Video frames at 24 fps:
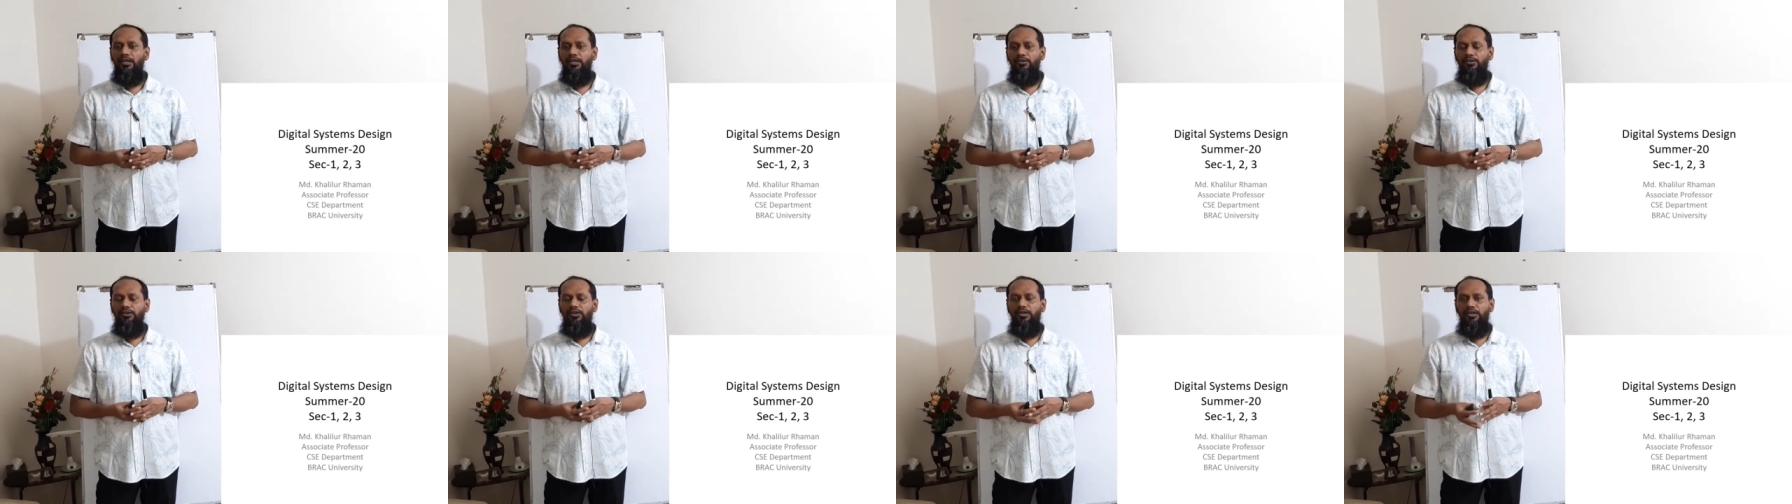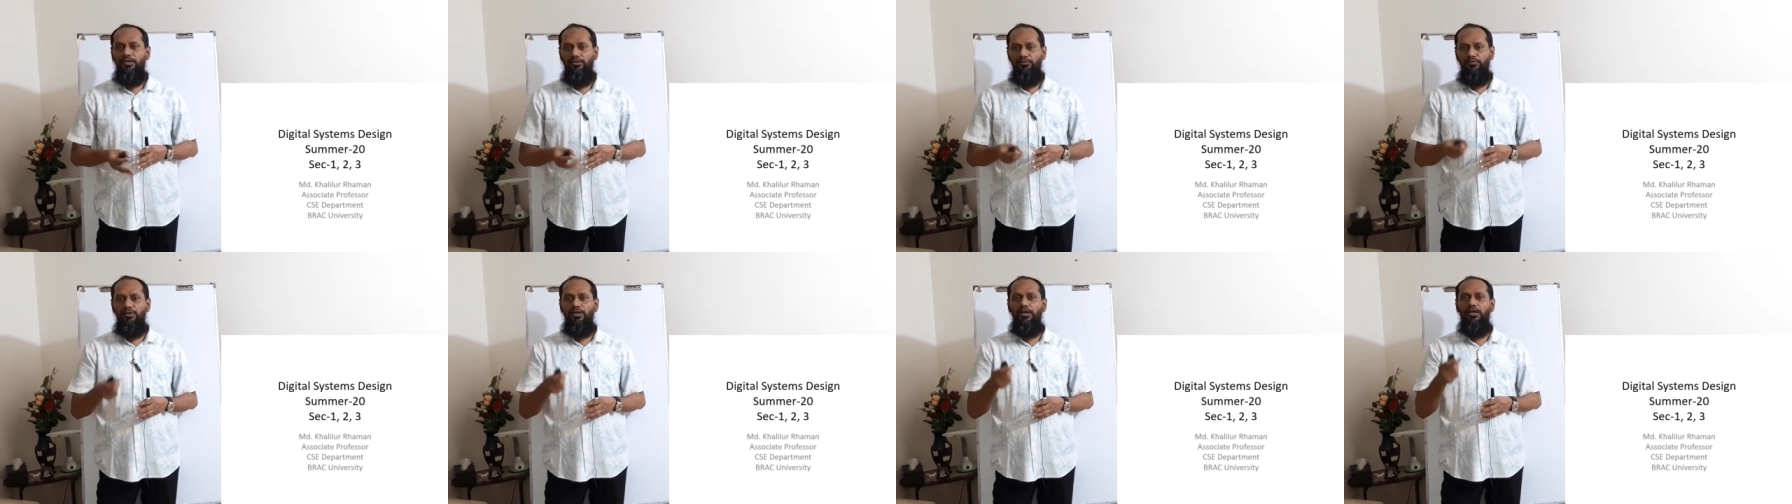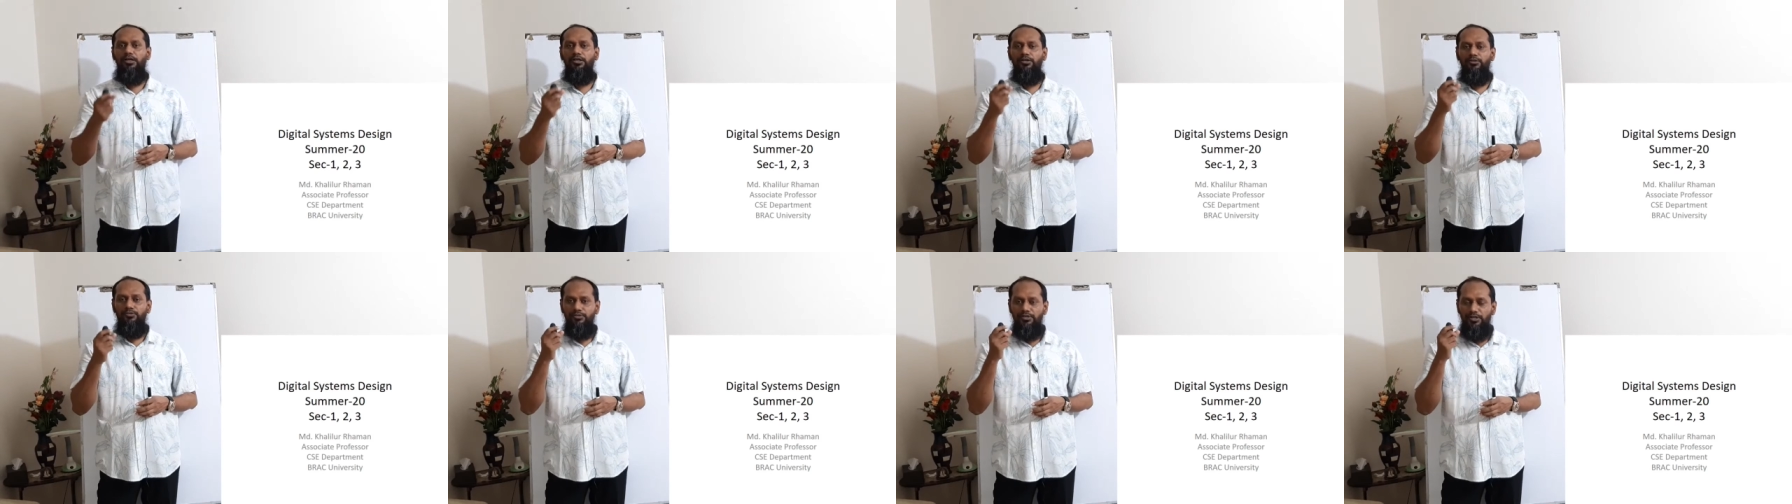Okay, we are
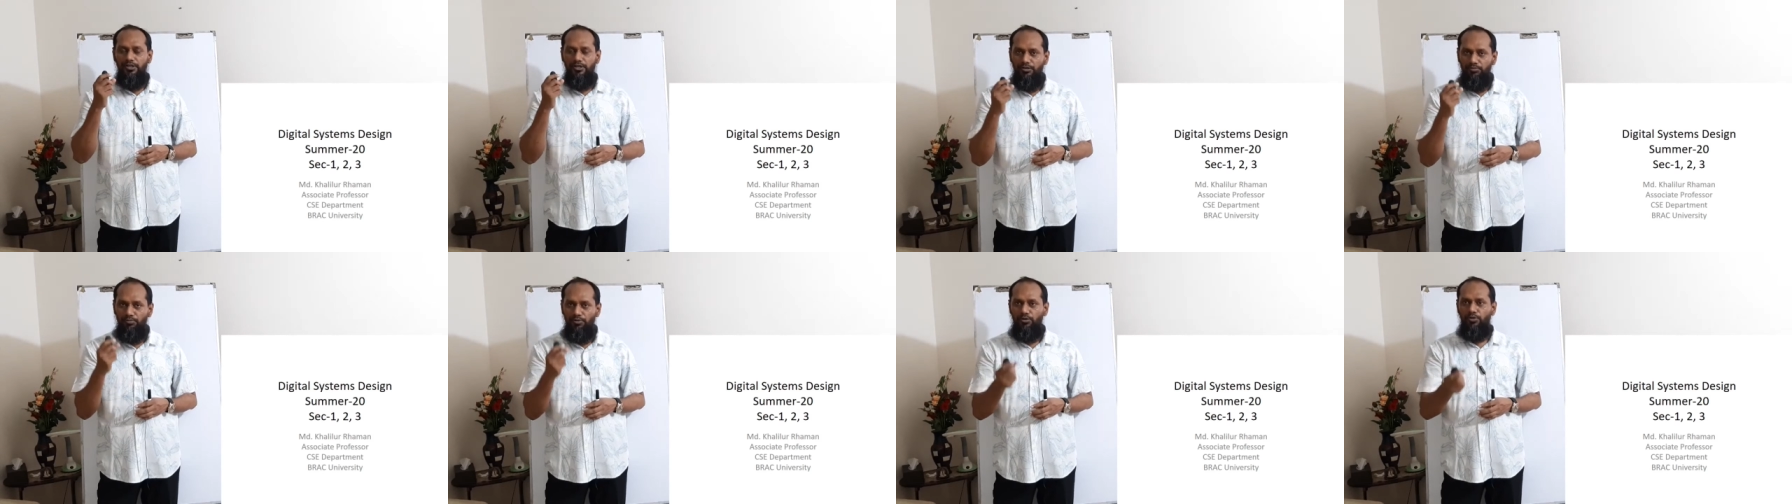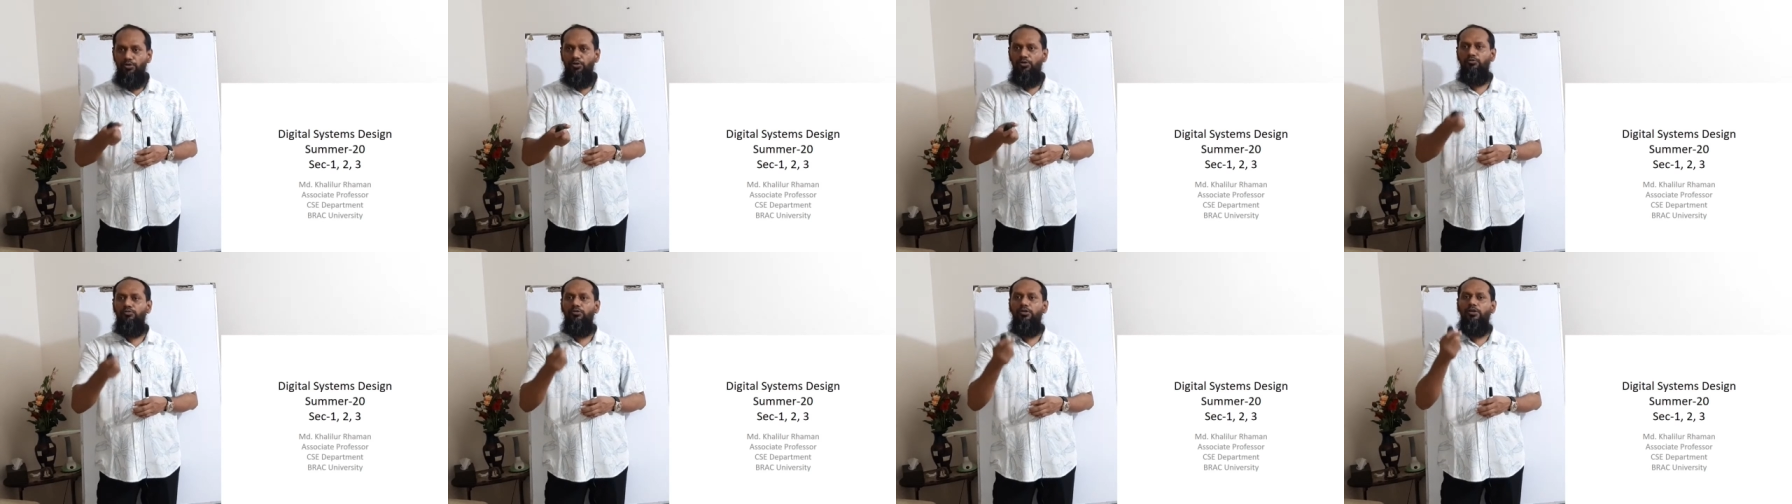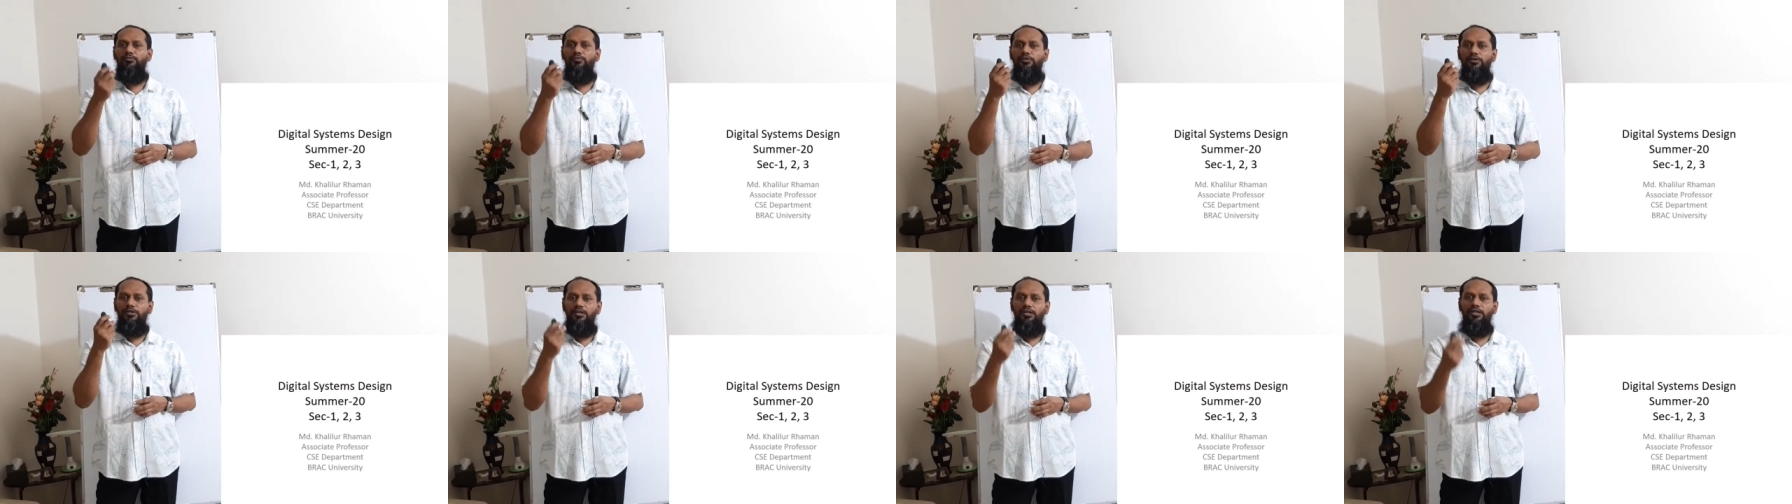using remote controller
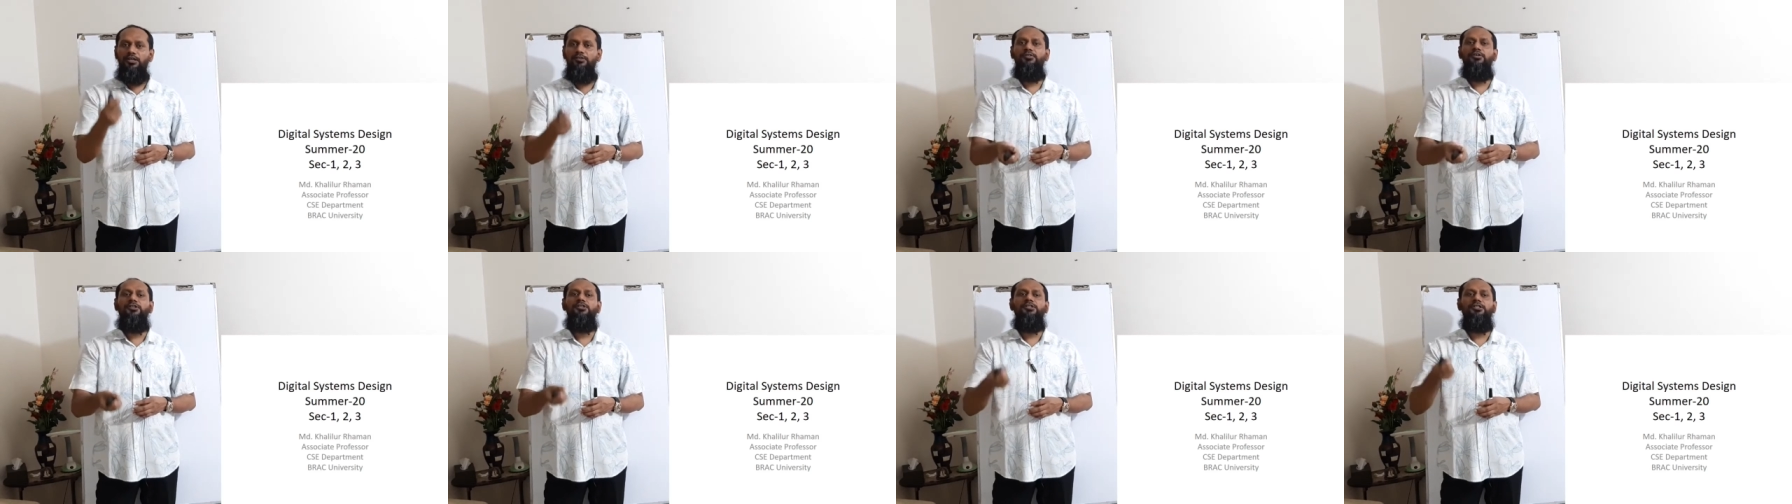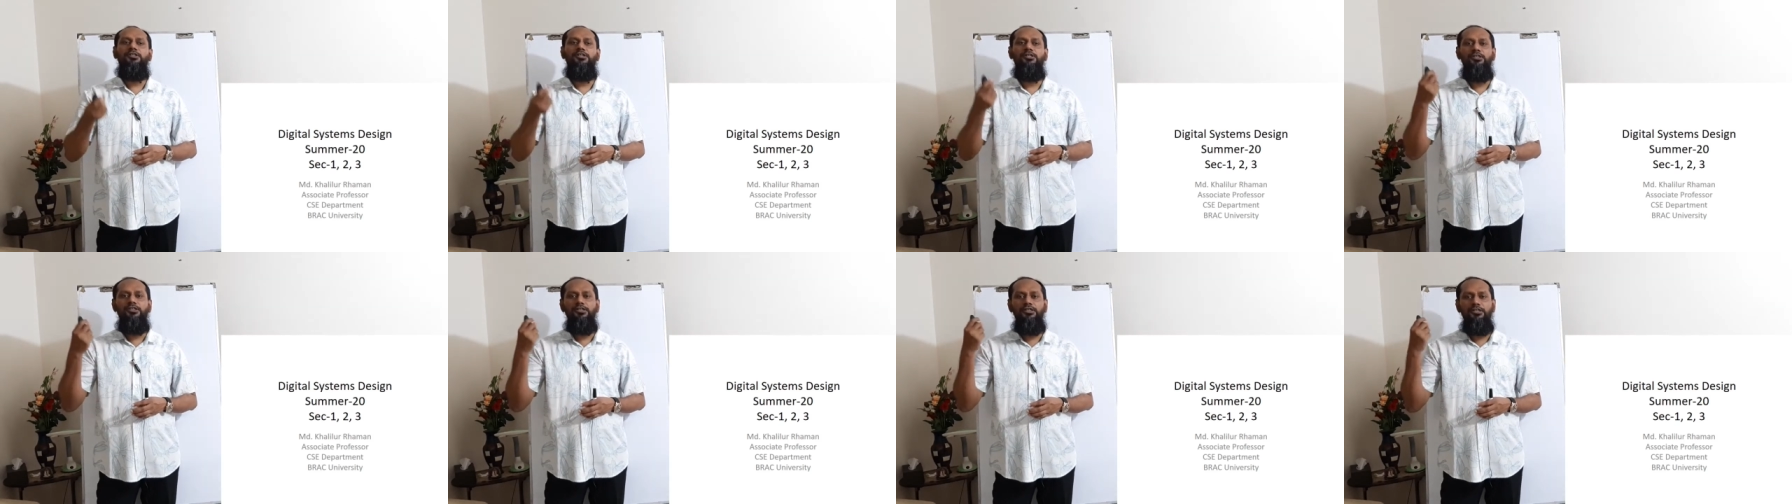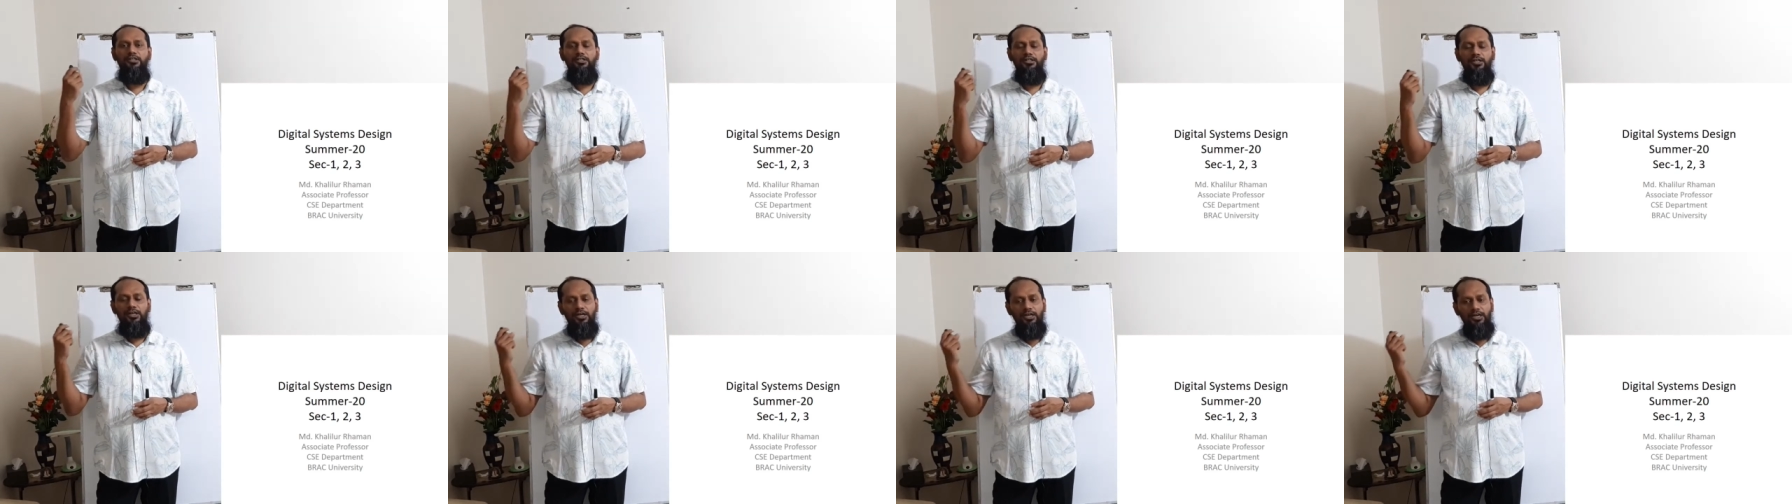for television,